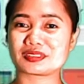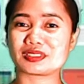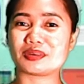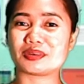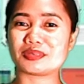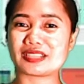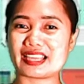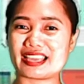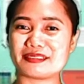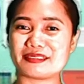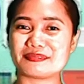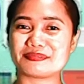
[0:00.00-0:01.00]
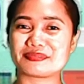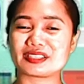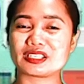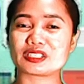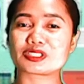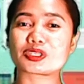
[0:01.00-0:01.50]
Okay.
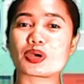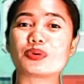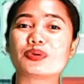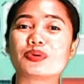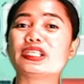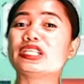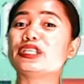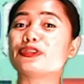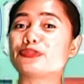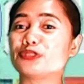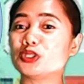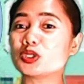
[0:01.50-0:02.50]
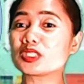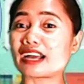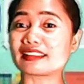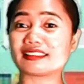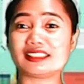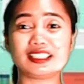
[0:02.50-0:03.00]
So, if you
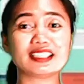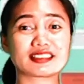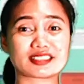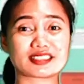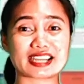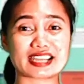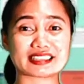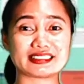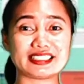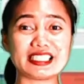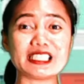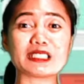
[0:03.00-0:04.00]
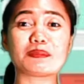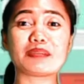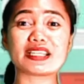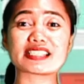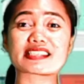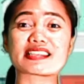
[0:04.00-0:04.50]
got it correctly, it
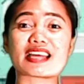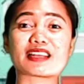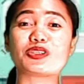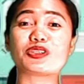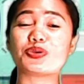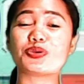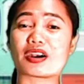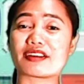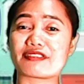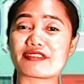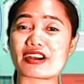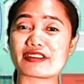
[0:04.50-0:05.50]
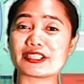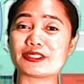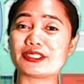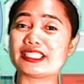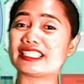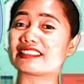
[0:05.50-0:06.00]
means that you are very
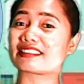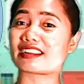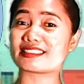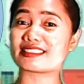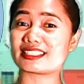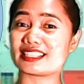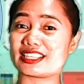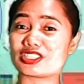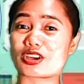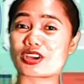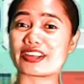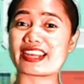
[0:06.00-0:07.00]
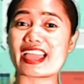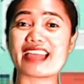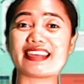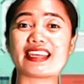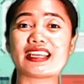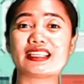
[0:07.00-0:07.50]
good in cancellation and
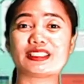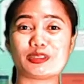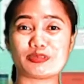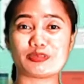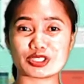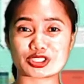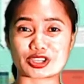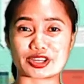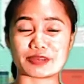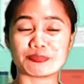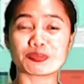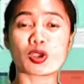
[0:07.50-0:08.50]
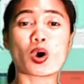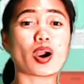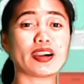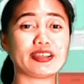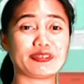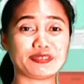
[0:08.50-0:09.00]
division. Or
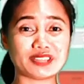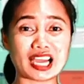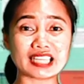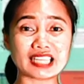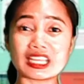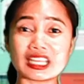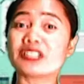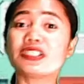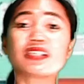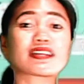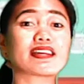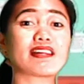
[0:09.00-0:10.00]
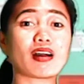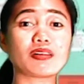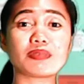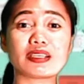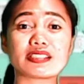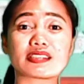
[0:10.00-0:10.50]
if not, you can
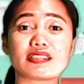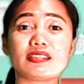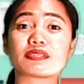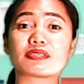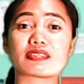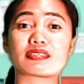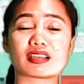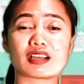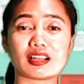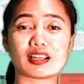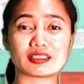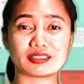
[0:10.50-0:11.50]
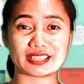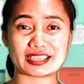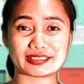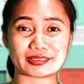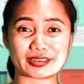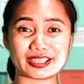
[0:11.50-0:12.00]
always use the
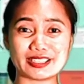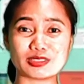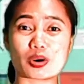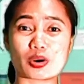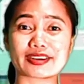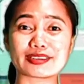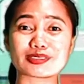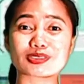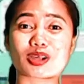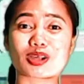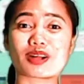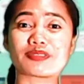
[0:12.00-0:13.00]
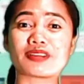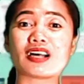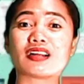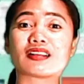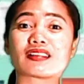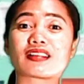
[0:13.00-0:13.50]
calculator in order to solve
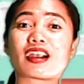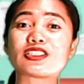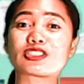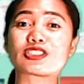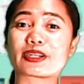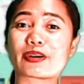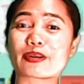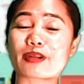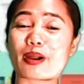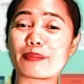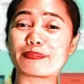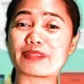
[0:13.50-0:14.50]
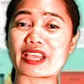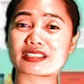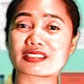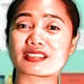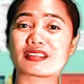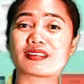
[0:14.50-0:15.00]
larger or complex
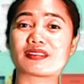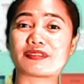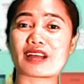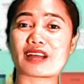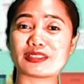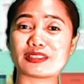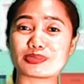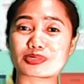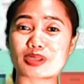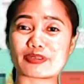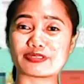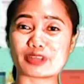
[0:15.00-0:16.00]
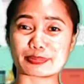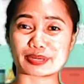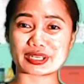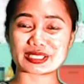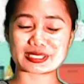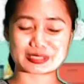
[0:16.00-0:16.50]
values of
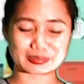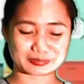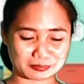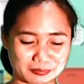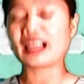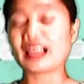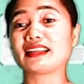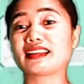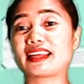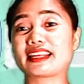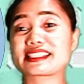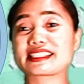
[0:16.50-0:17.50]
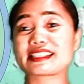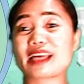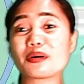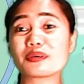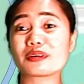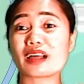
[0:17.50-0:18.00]
numbers. Let us
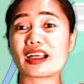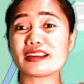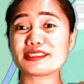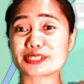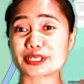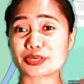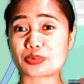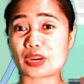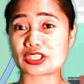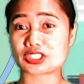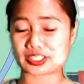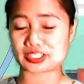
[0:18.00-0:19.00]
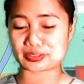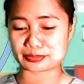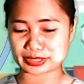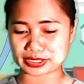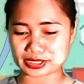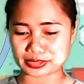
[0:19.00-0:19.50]
now answer question number
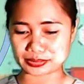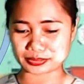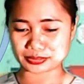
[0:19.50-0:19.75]
2.